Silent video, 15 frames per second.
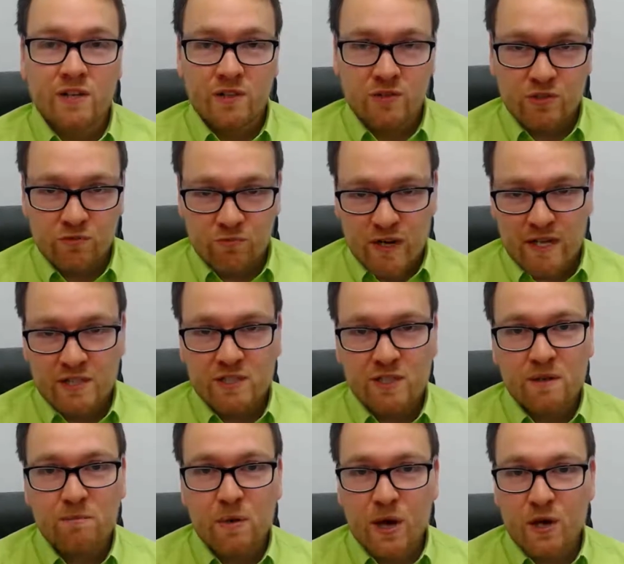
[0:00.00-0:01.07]
director
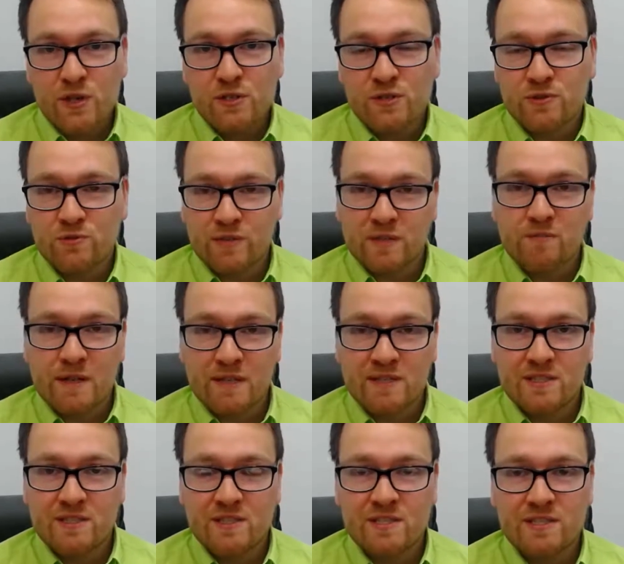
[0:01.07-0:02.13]
personal
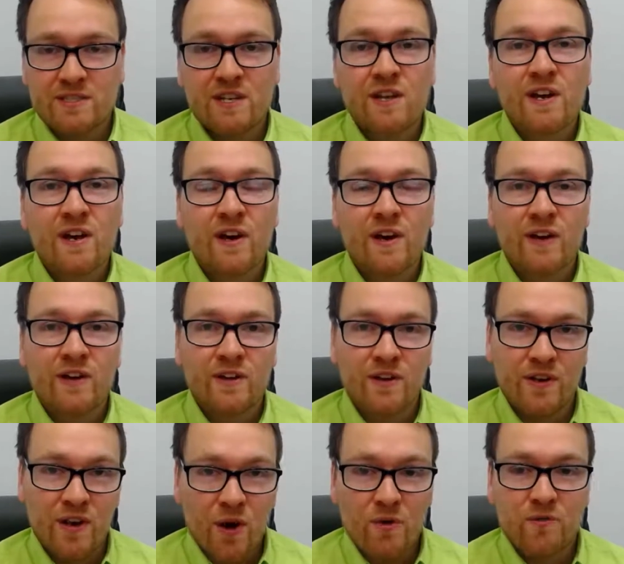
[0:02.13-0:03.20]
expenses,
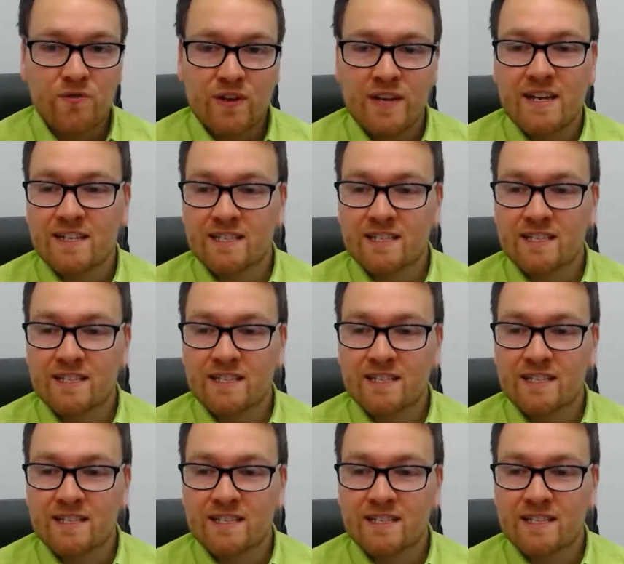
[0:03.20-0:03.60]
no VAT.